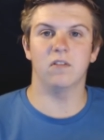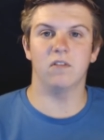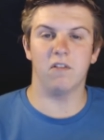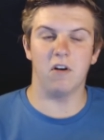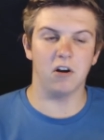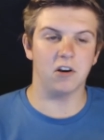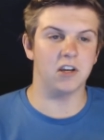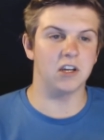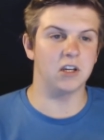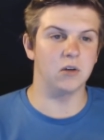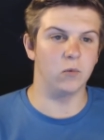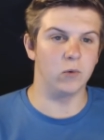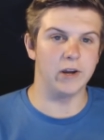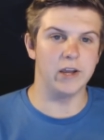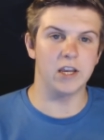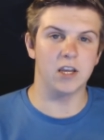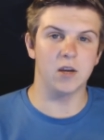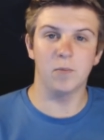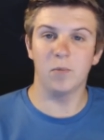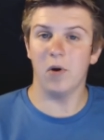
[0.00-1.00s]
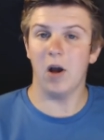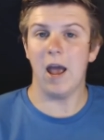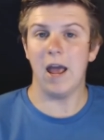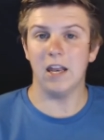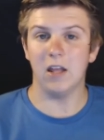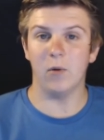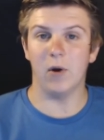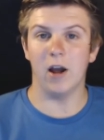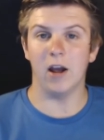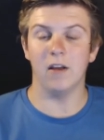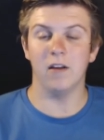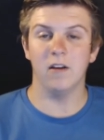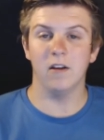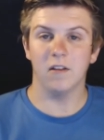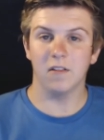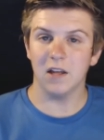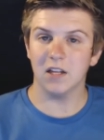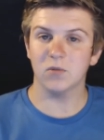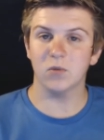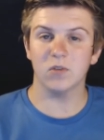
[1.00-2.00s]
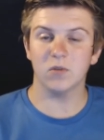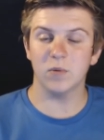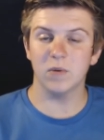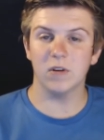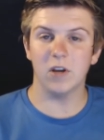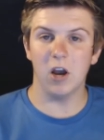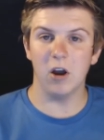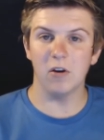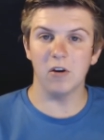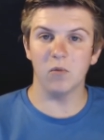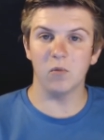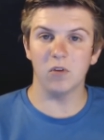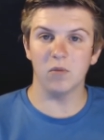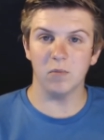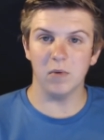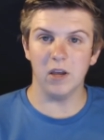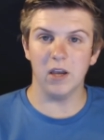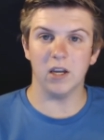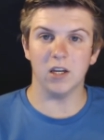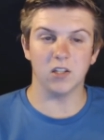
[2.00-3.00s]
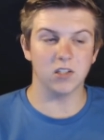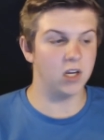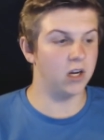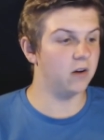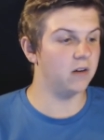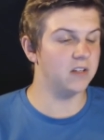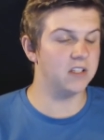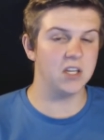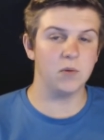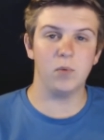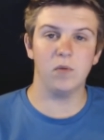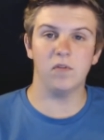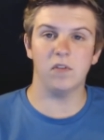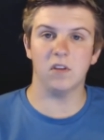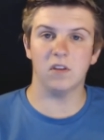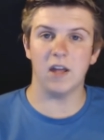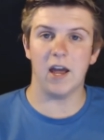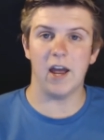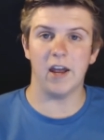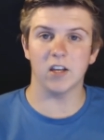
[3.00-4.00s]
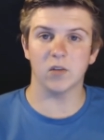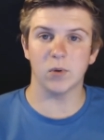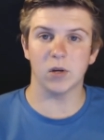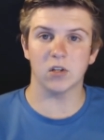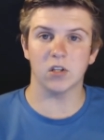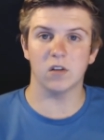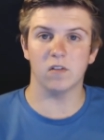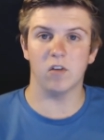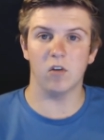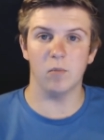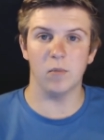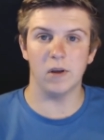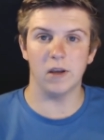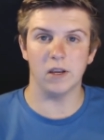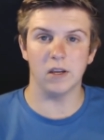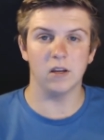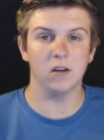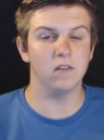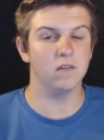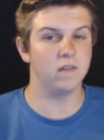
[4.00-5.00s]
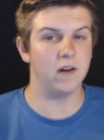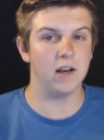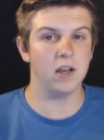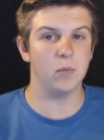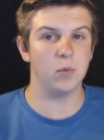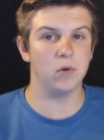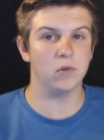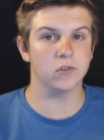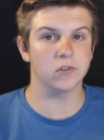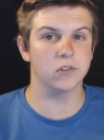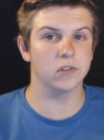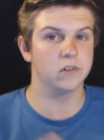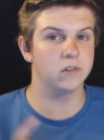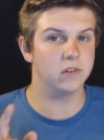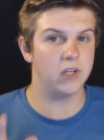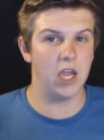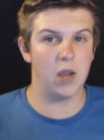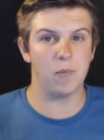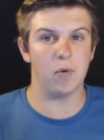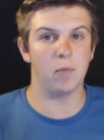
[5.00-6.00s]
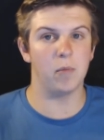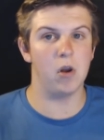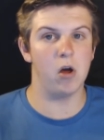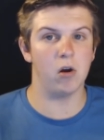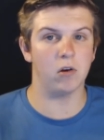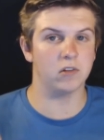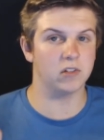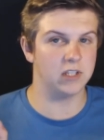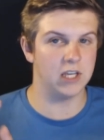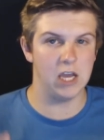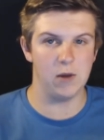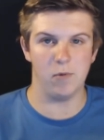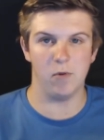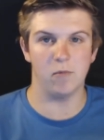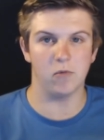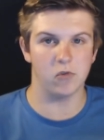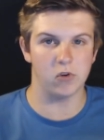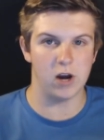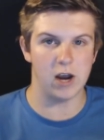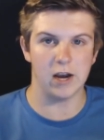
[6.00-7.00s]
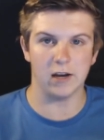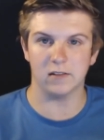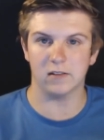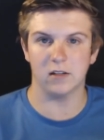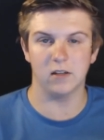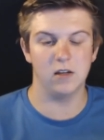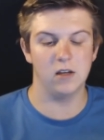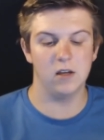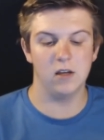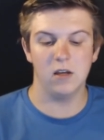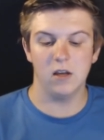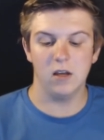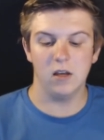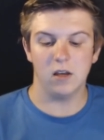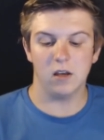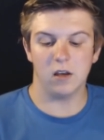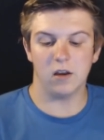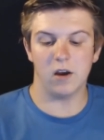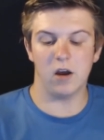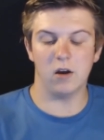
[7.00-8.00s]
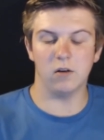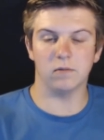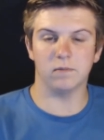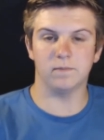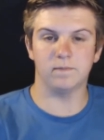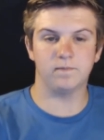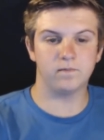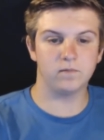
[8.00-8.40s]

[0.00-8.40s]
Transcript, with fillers: fucking week. But anyway, that's what's been going on with me. So tip of the day, especially for me, valuables, keep them locked, keep them tracked, you know.